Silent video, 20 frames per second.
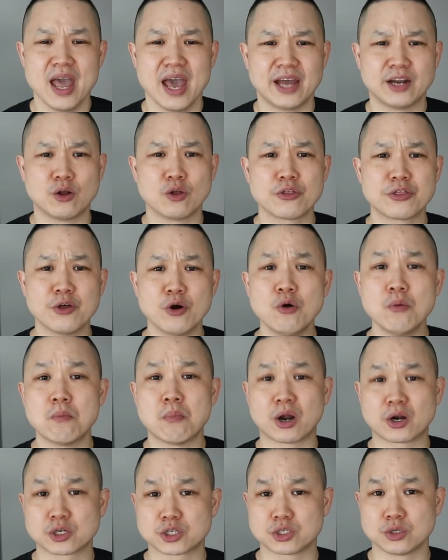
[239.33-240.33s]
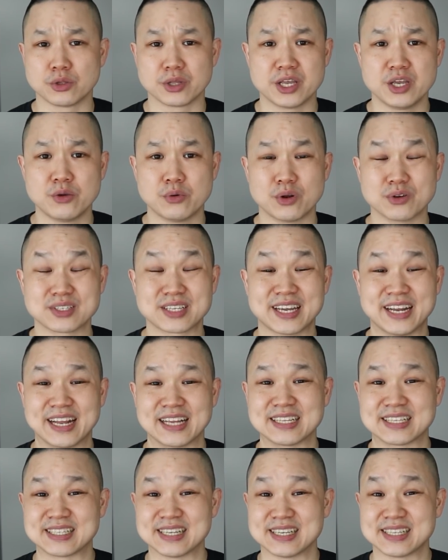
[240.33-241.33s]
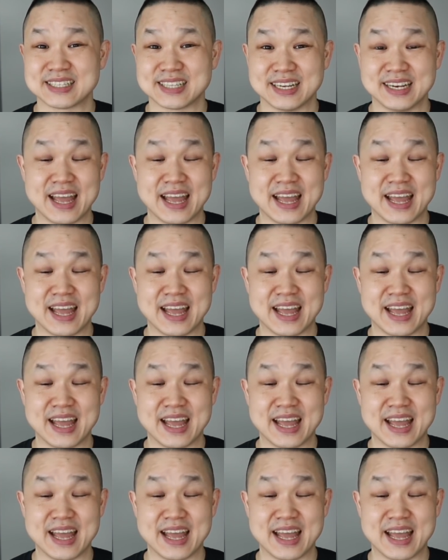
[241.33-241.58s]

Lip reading: And although martial heroes can exist